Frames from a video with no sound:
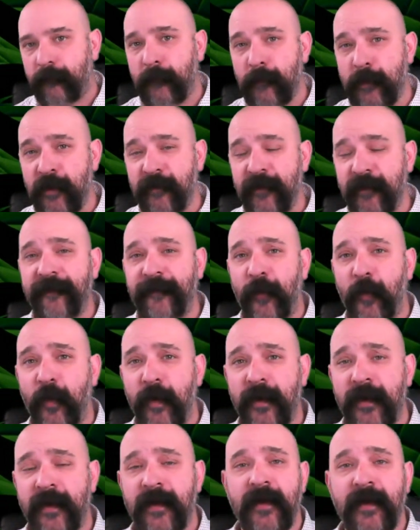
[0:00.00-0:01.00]
moving
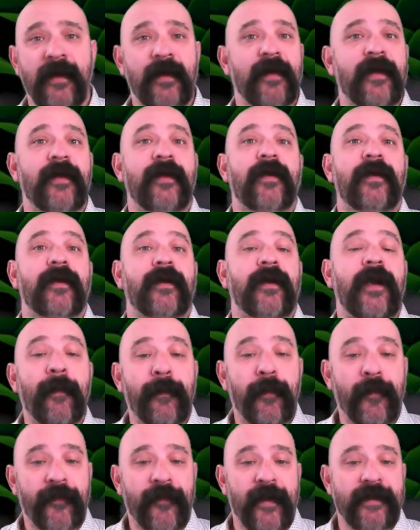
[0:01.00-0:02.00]
forward,
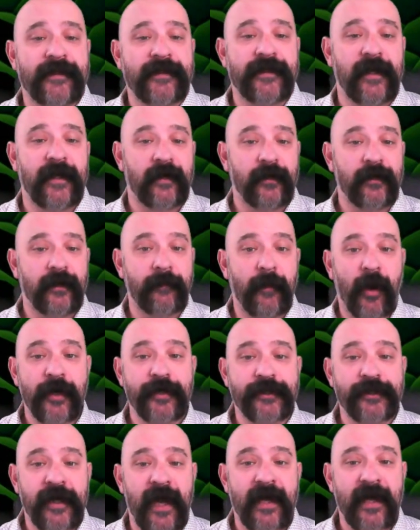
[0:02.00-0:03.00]
couple things here. Lamar
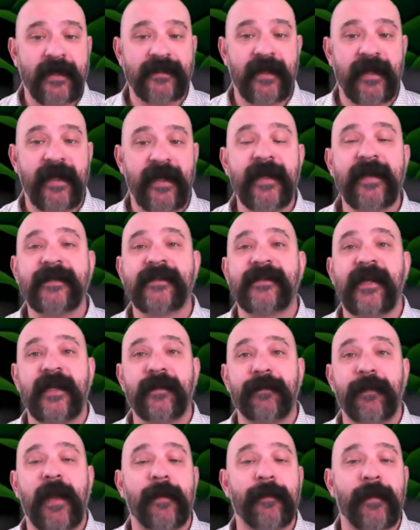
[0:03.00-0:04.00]
Jackson, he is
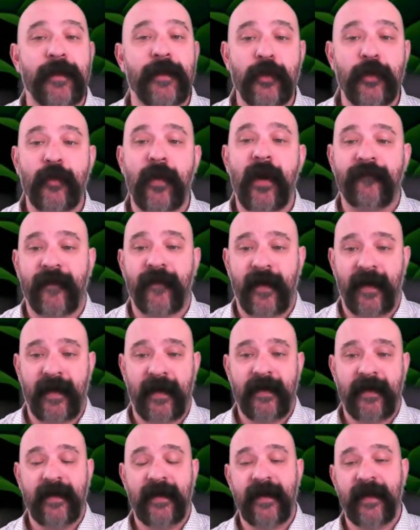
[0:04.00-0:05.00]
set to become a
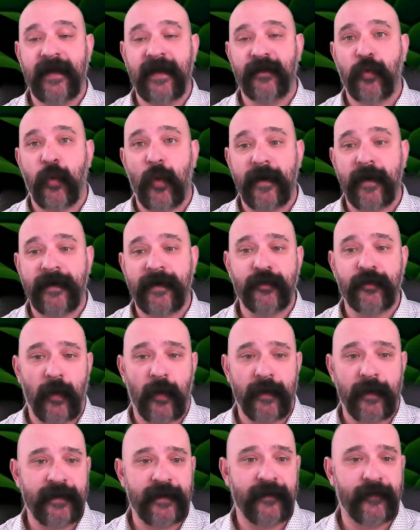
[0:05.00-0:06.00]
UFA in
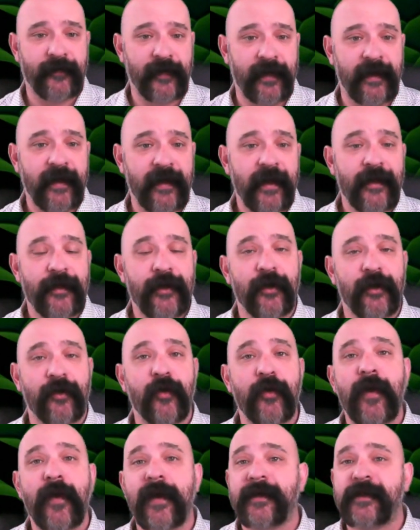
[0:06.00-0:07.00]
2023. You're
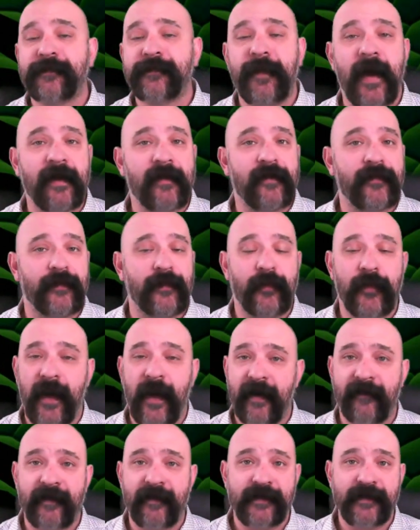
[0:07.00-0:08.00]
going to expect the
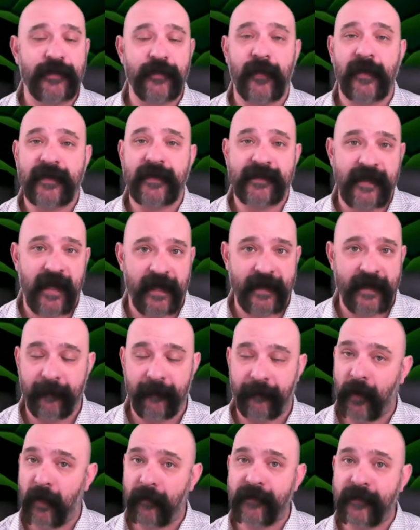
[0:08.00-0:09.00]
Ravens to extend
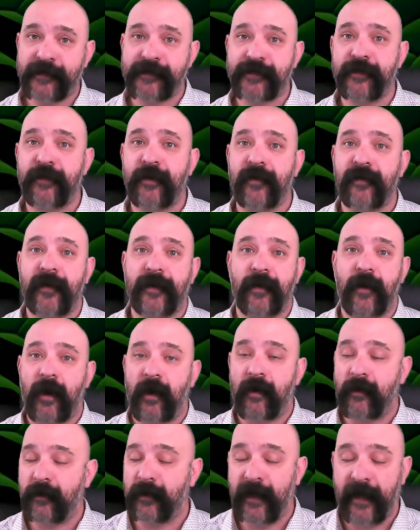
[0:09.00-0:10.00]
him probably sooner than
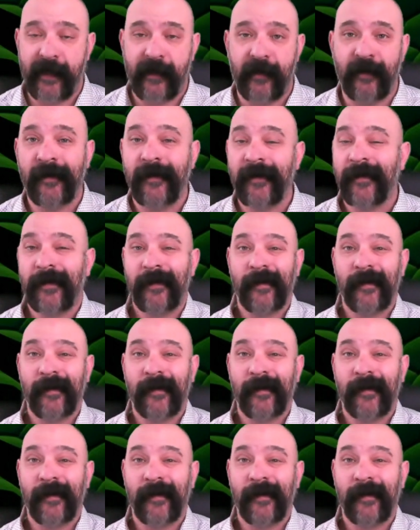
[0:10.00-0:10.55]
later,